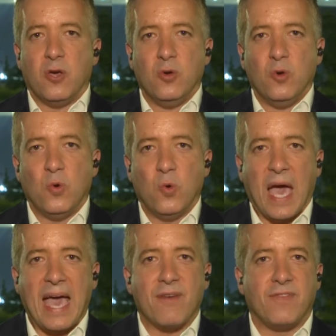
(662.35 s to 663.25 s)
who
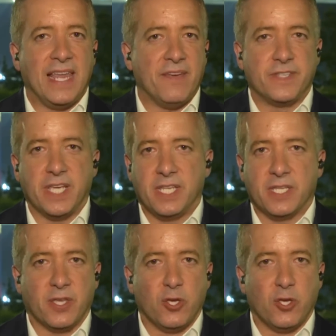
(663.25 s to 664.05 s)
have lifted the